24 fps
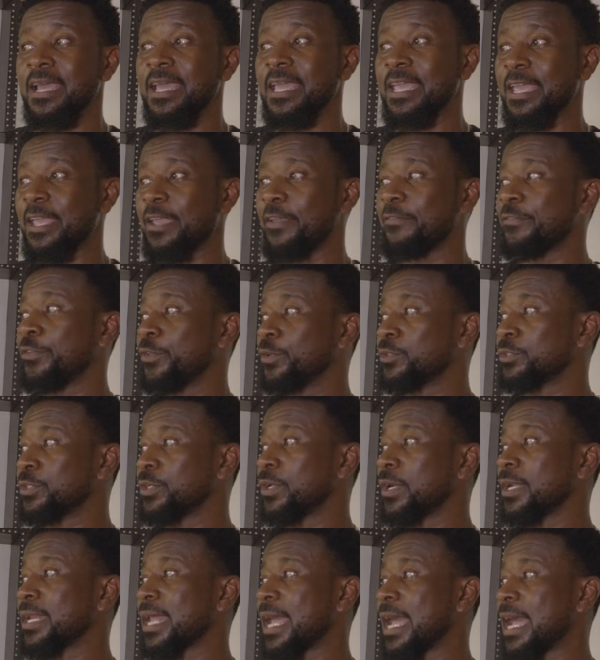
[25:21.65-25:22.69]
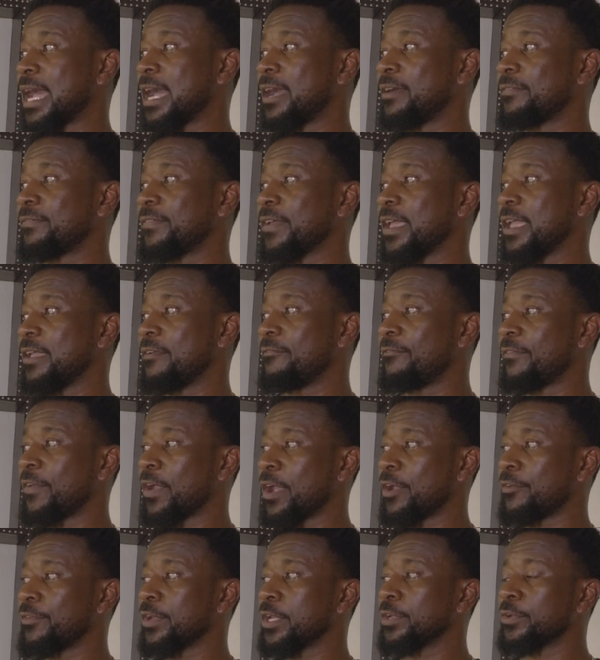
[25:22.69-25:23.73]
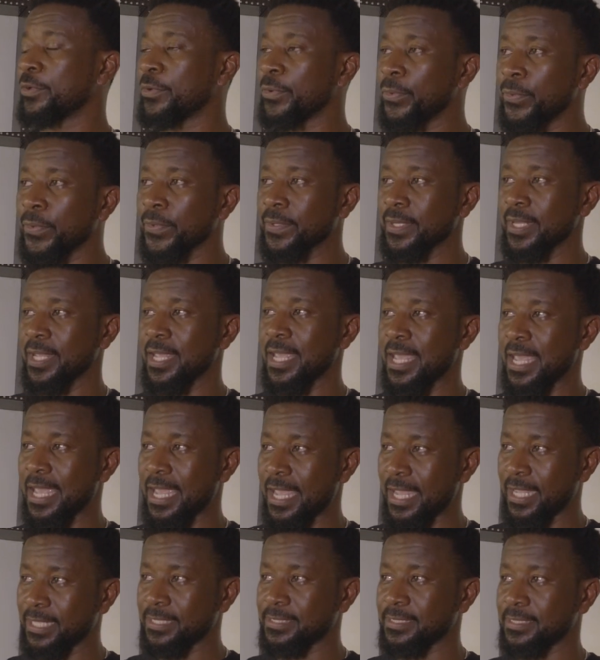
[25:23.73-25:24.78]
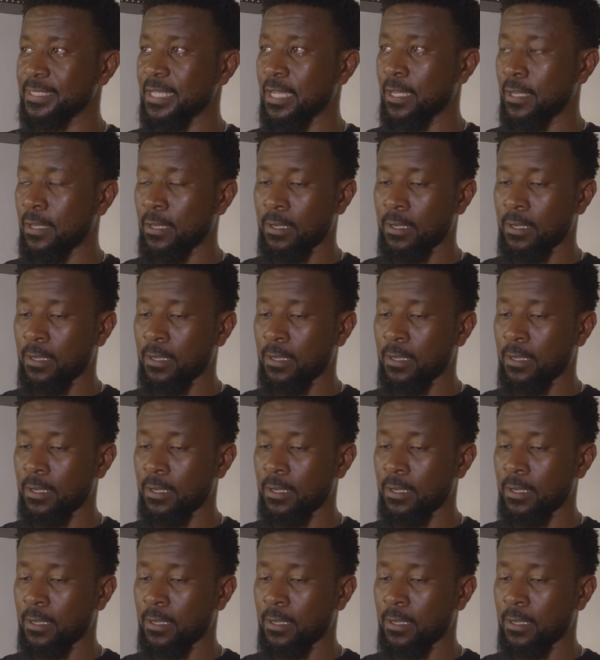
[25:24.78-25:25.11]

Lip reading: if you do not have a very good base